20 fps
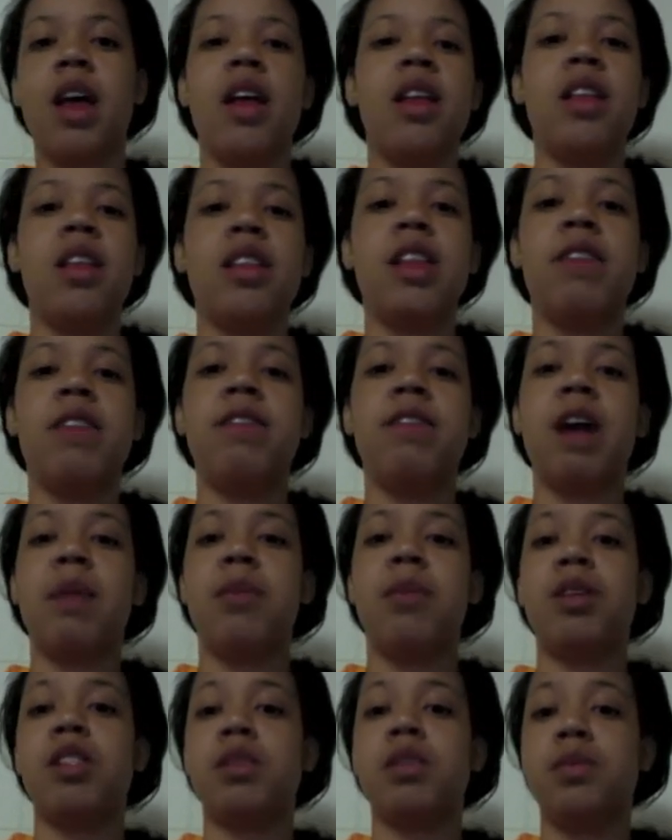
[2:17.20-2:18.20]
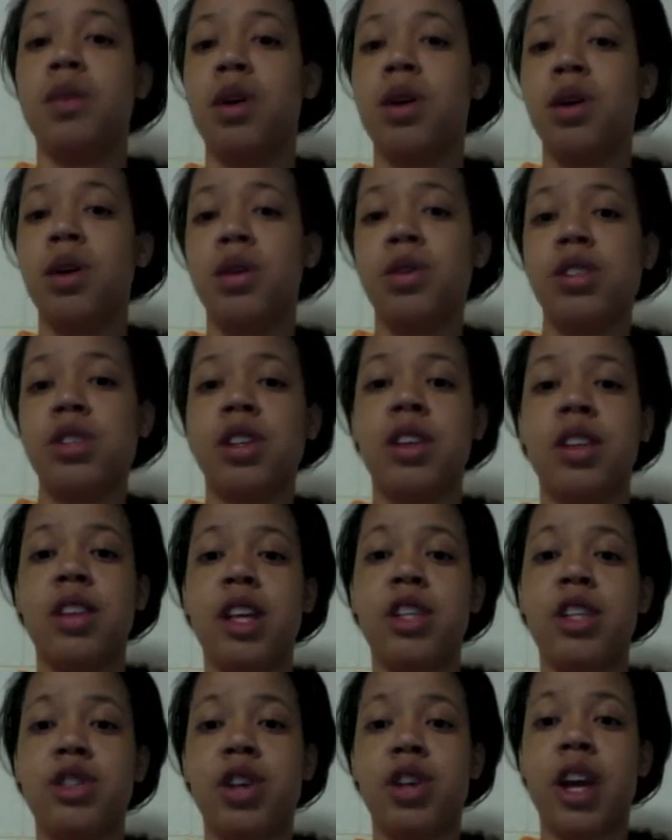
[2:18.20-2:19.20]
The flappers smoked, they
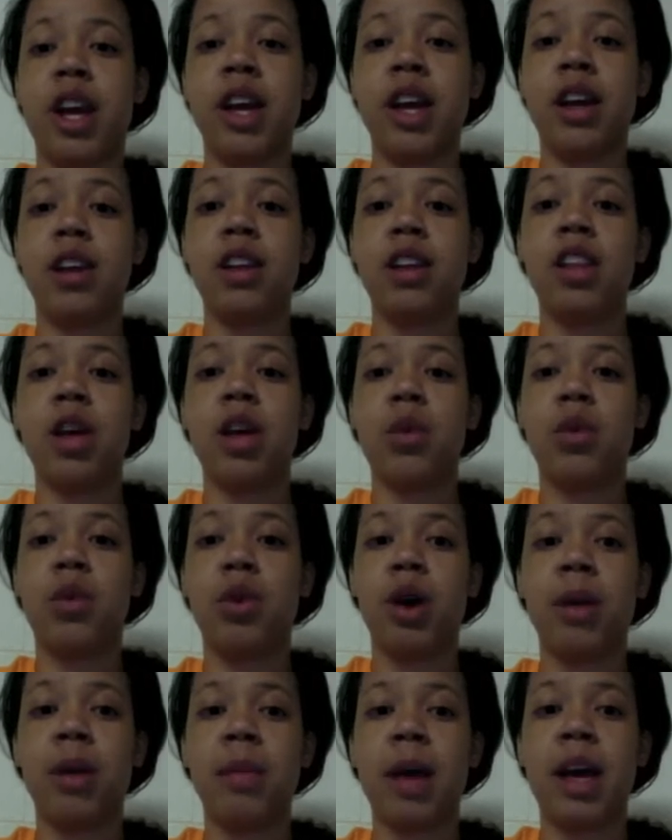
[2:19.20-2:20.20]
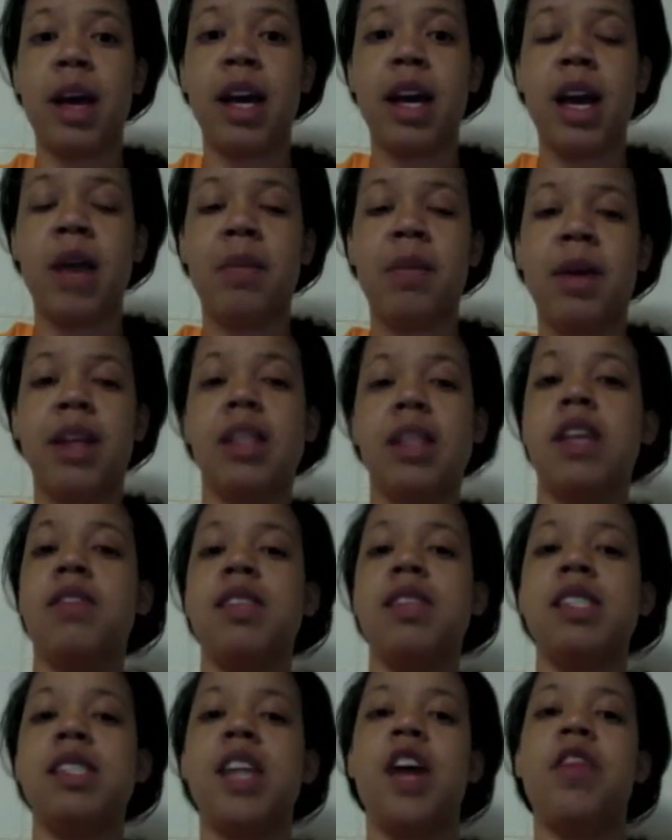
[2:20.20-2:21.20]
drank, they wore makeup, and even
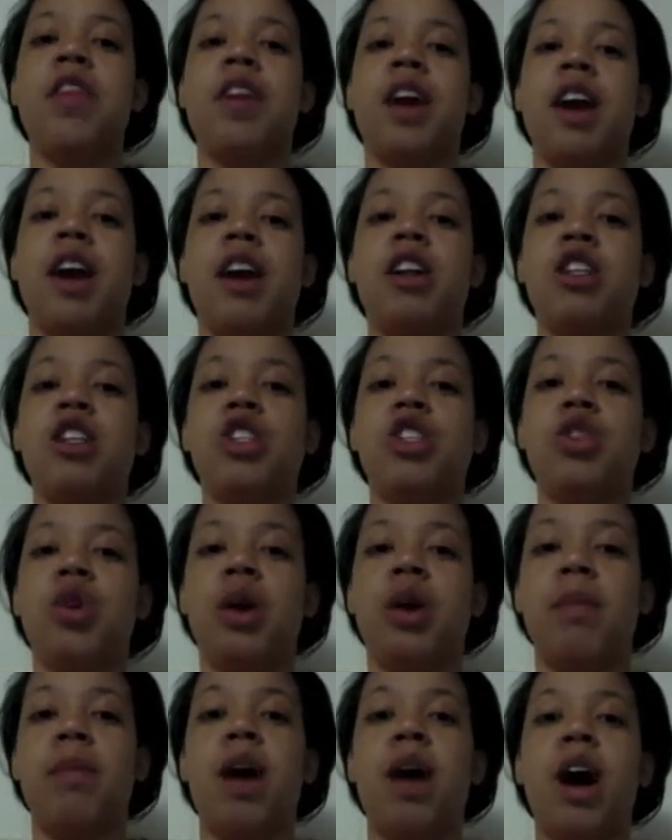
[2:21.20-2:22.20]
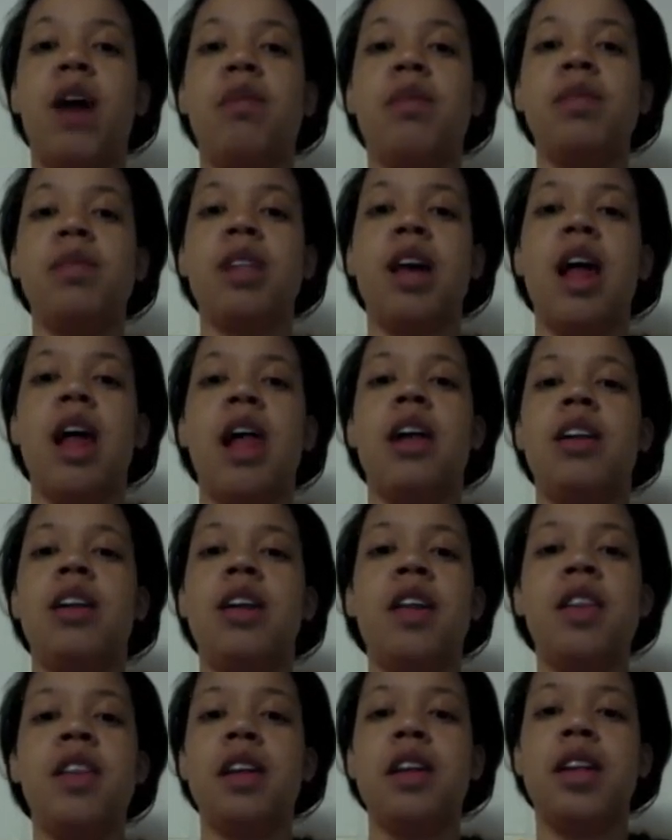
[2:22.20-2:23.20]
styled their hair in short bobs,
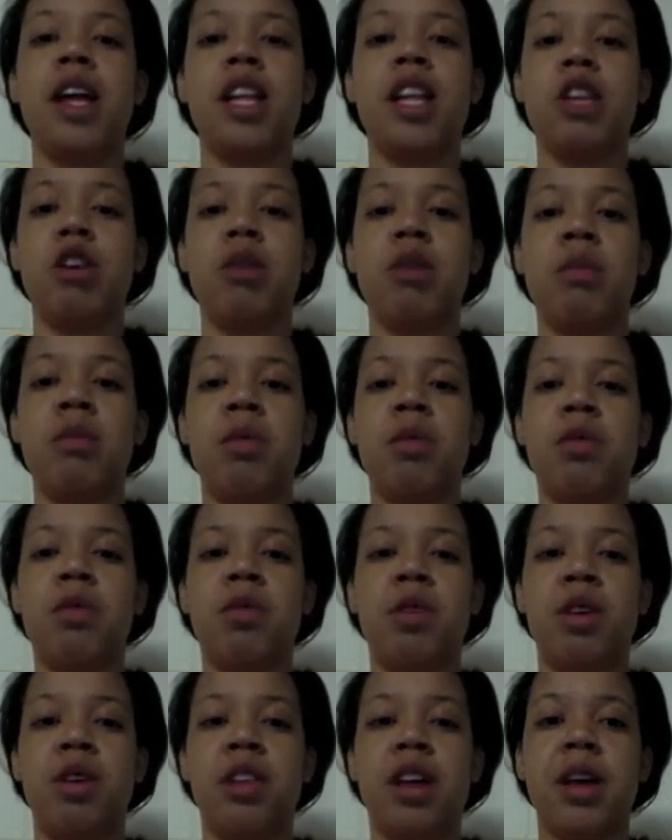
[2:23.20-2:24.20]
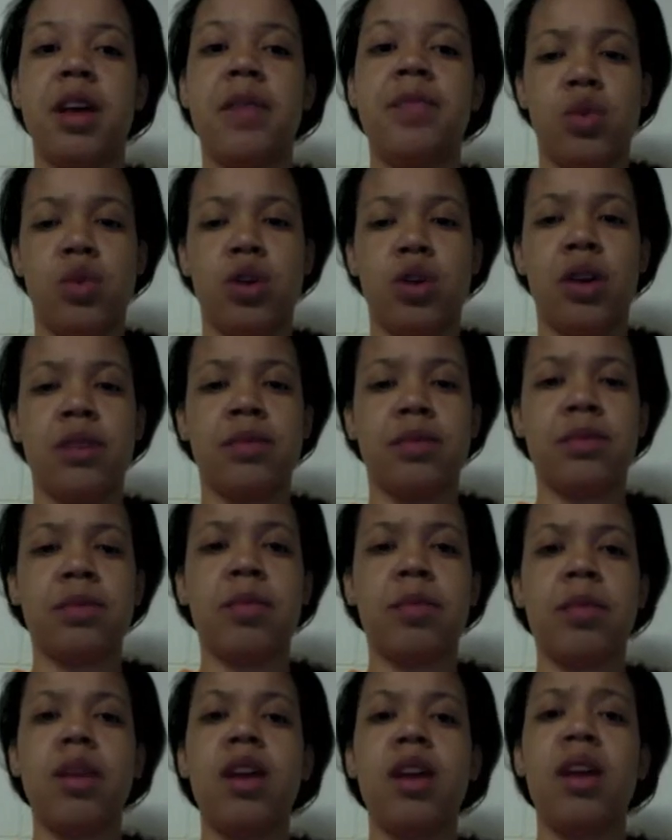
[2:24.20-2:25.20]
nothing like the women before them.
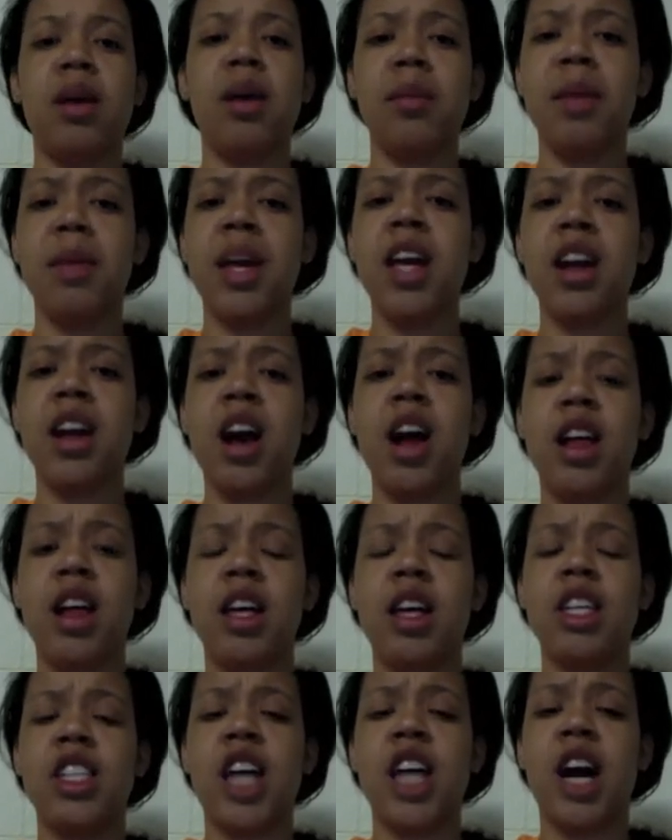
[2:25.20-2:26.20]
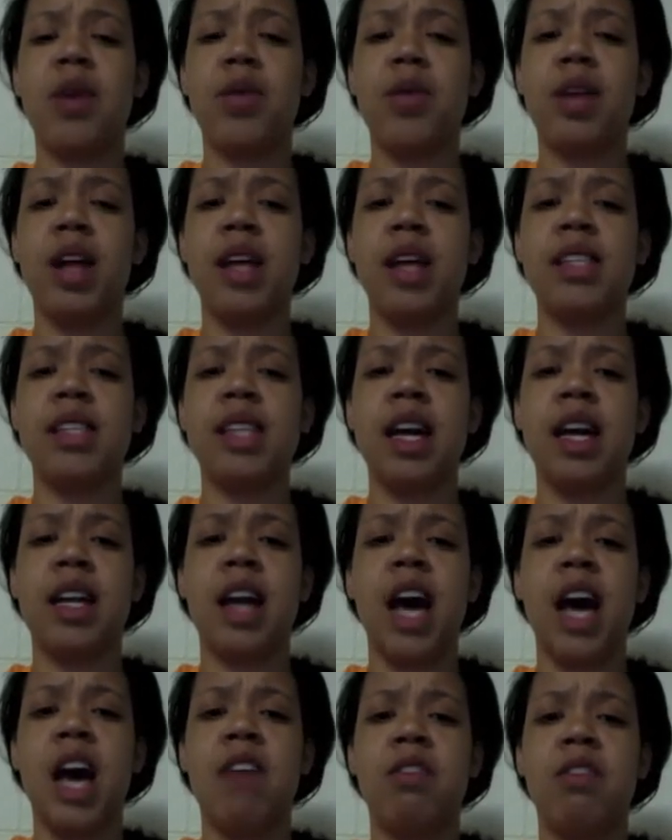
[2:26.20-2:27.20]
Being in college, I realized that
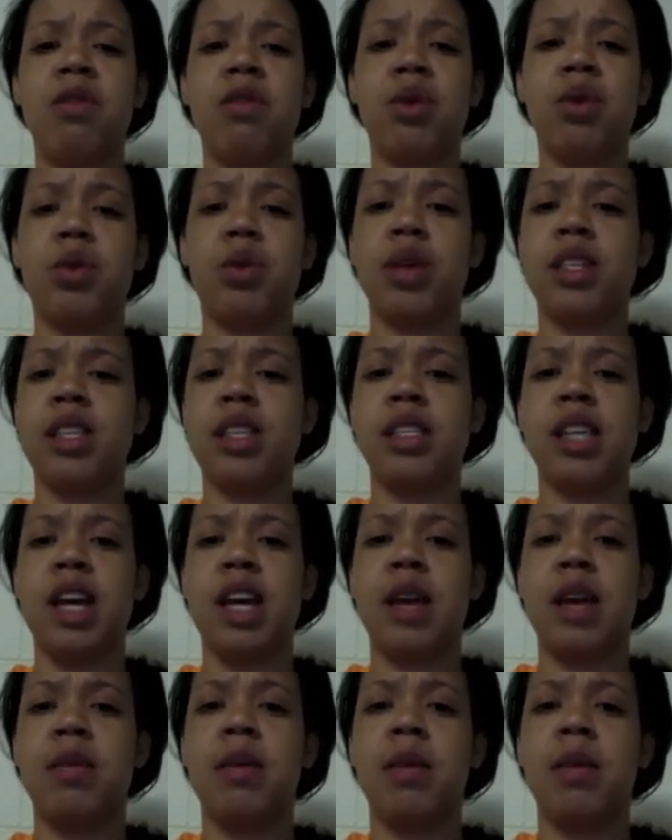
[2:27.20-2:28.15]
not everyone wears the same